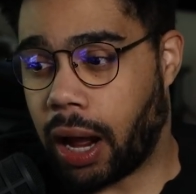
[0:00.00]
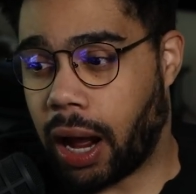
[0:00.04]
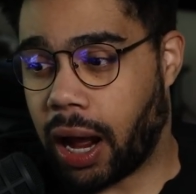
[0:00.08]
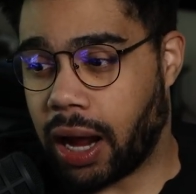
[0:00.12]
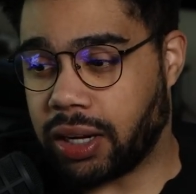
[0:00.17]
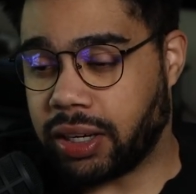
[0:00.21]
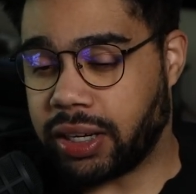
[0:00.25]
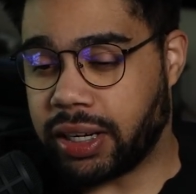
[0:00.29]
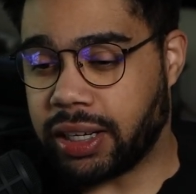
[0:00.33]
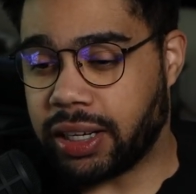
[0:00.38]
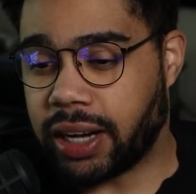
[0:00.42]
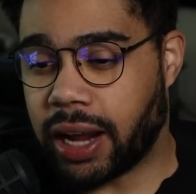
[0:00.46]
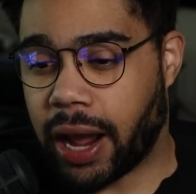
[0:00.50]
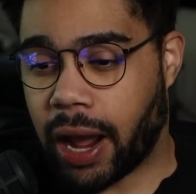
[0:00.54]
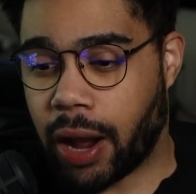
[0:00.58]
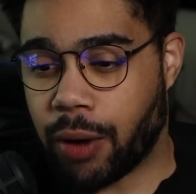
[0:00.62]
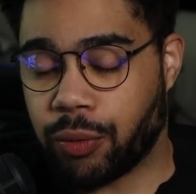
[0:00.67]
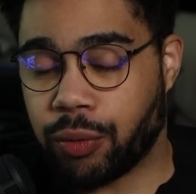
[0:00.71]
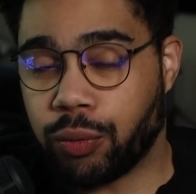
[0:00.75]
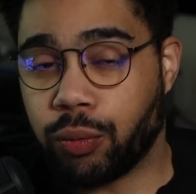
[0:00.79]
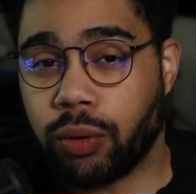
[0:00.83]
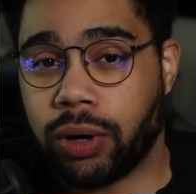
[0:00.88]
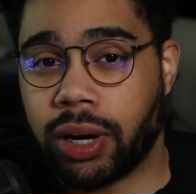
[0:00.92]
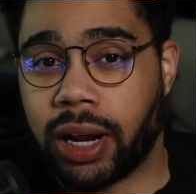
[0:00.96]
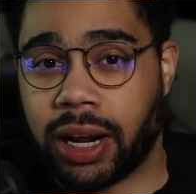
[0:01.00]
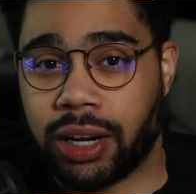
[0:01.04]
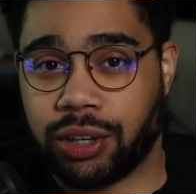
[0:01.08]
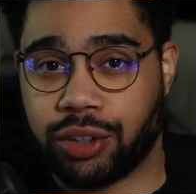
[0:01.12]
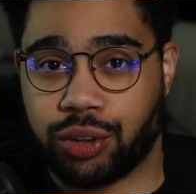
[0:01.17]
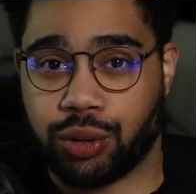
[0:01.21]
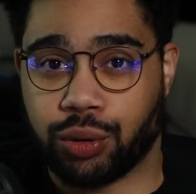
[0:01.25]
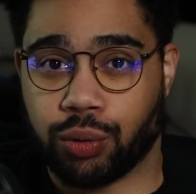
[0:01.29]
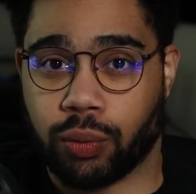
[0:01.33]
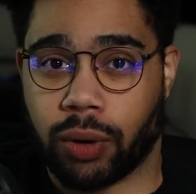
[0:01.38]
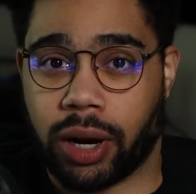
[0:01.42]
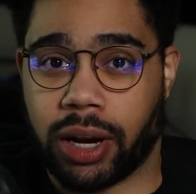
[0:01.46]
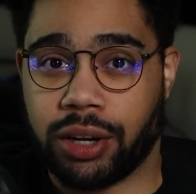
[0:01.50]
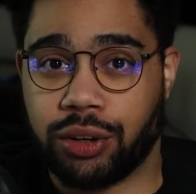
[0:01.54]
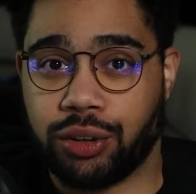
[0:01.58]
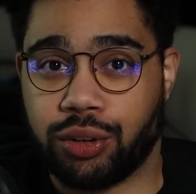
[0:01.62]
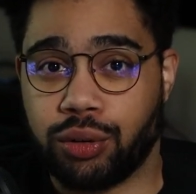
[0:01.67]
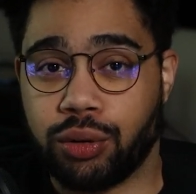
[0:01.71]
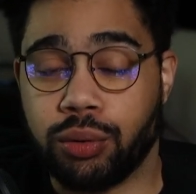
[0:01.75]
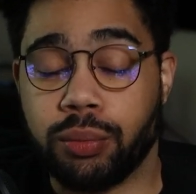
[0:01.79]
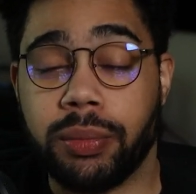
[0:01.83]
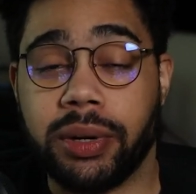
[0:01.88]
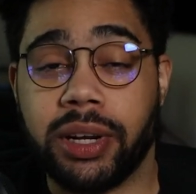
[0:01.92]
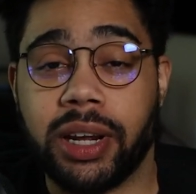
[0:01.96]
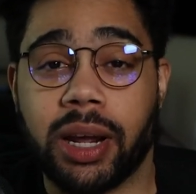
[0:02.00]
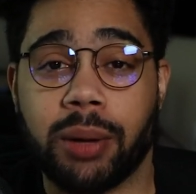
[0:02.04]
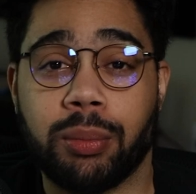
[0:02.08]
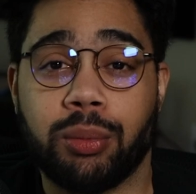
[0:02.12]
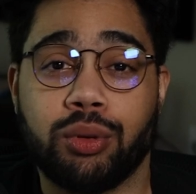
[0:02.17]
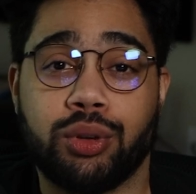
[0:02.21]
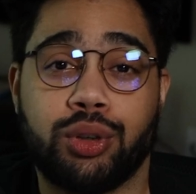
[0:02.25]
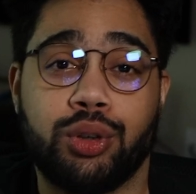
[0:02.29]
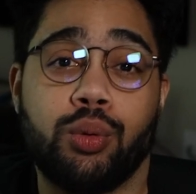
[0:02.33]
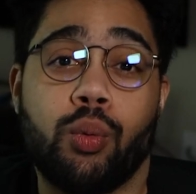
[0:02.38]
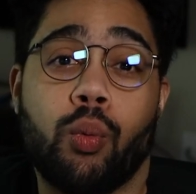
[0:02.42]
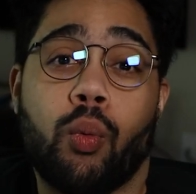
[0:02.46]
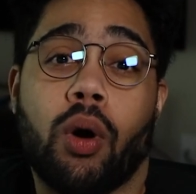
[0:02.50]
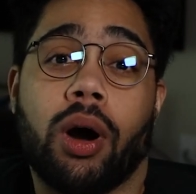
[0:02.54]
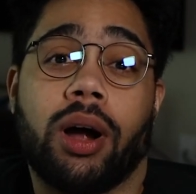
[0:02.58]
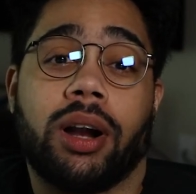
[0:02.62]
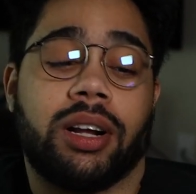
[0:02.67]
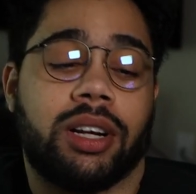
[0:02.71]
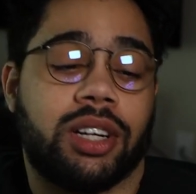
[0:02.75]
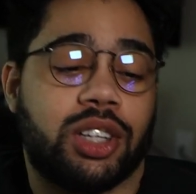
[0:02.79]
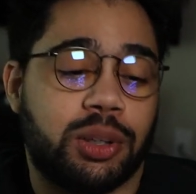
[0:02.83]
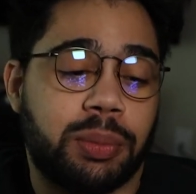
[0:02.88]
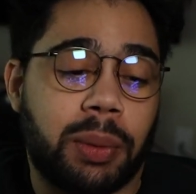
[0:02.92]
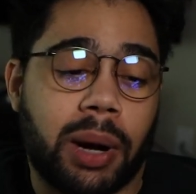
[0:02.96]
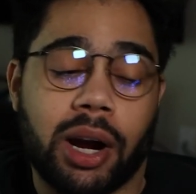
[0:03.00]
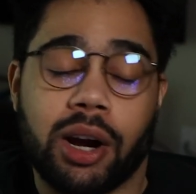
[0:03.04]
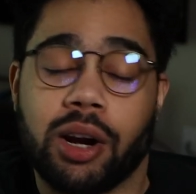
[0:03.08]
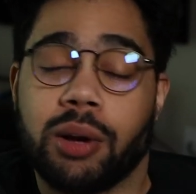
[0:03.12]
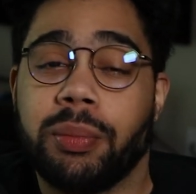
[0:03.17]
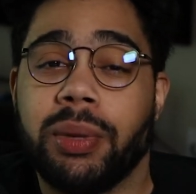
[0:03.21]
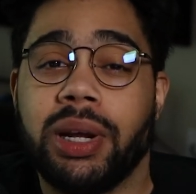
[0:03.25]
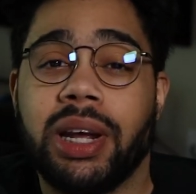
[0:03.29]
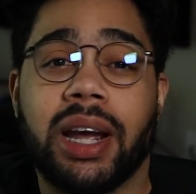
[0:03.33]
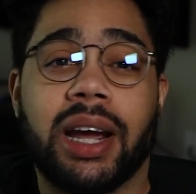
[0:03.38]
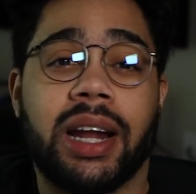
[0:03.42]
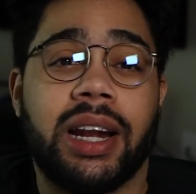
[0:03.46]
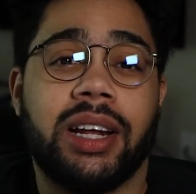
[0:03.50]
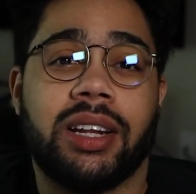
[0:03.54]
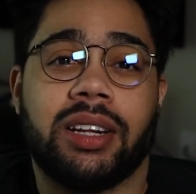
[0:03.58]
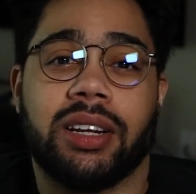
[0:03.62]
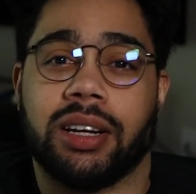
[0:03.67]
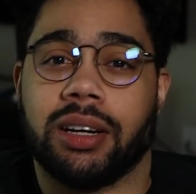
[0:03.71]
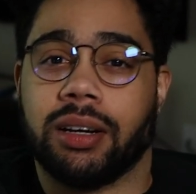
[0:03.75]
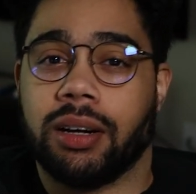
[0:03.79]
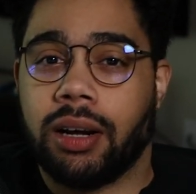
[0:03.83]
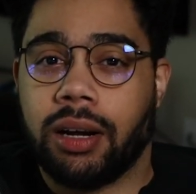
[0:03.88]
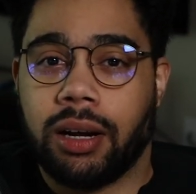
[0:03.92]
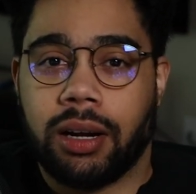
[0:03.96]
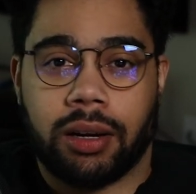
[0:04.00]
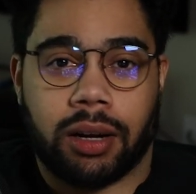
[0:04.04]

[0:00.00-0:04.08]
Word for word: I think that everyone has the right to be able to want to aspire to be anything.